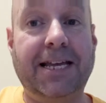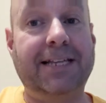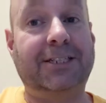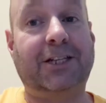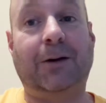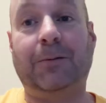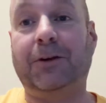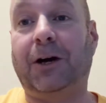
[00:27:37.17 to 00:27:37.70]
He's
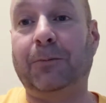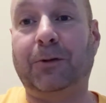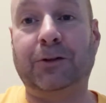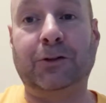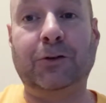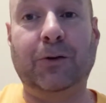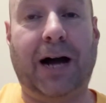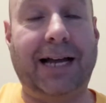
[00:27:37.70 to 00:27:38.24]
coming up
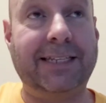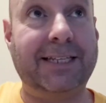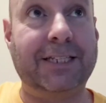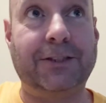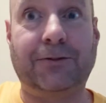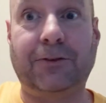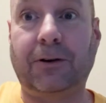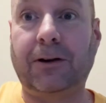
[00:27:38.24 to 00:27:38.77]
with new
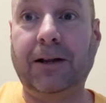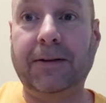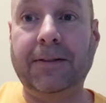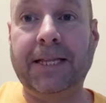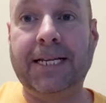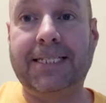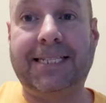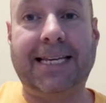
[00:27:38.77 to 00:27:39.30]
ideas for
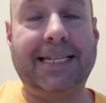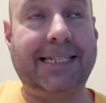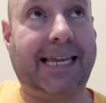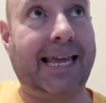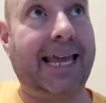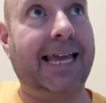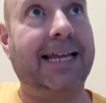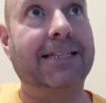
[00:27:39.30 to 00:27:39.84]
tin
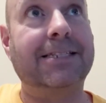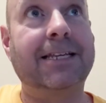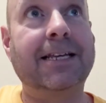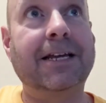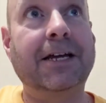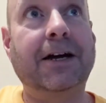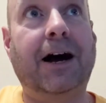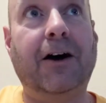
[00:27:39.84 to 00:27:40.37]
cans,
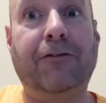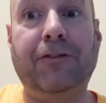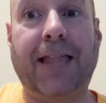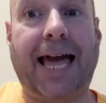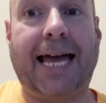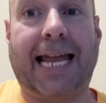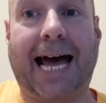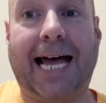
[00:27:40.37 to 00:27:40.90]

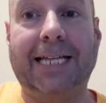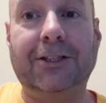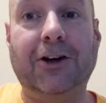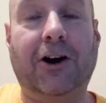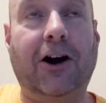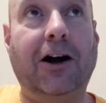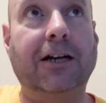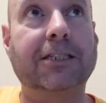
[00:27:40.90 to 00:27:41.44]
flat hot
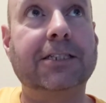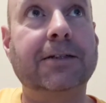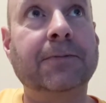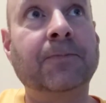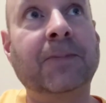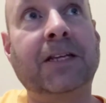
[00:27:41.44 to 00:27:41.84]
dogs,